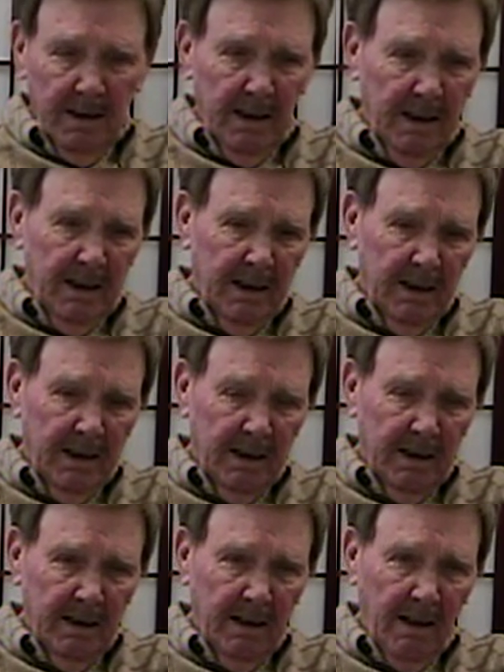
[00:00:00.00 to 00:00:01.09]
And
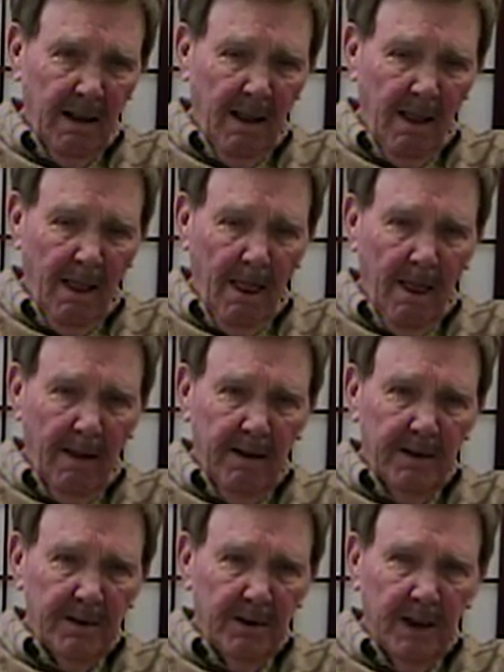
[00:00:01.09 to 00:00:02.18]

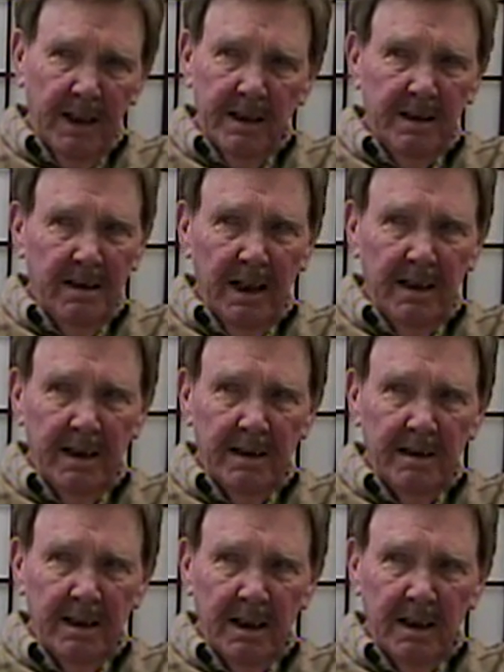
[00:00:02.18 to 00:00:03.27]
so I
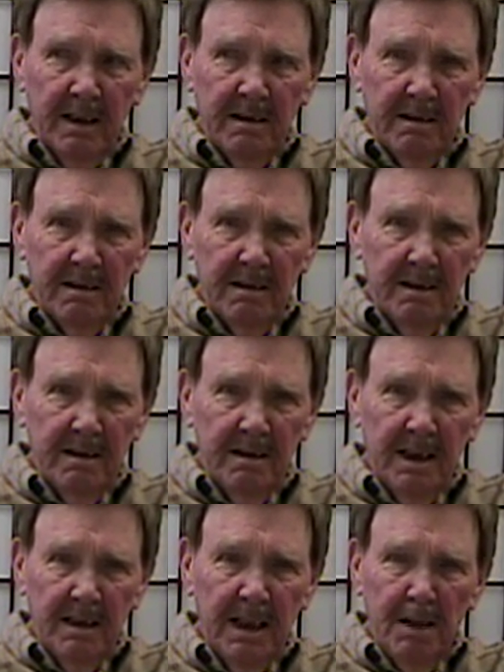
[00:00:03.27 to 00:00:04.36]
didn't
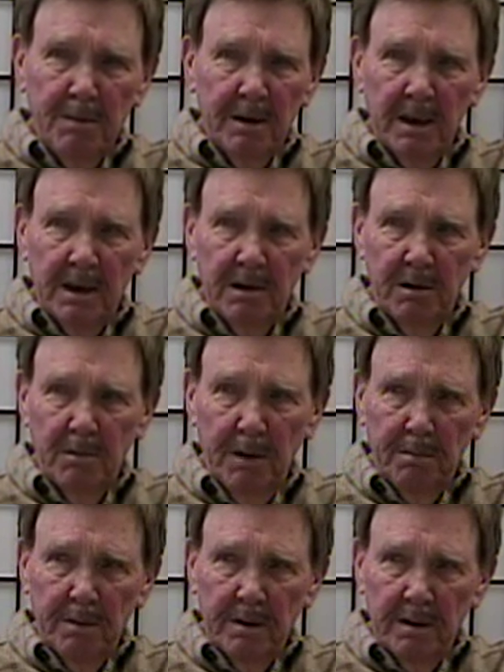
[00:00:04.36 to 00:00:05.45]
keep in touch with
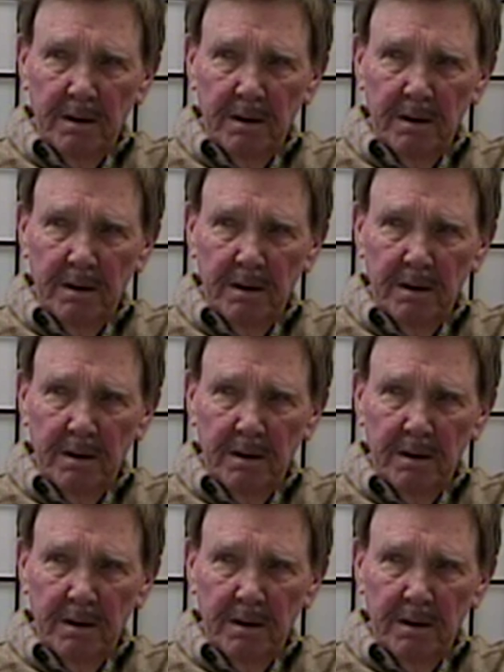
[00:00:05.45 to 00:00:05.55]
people.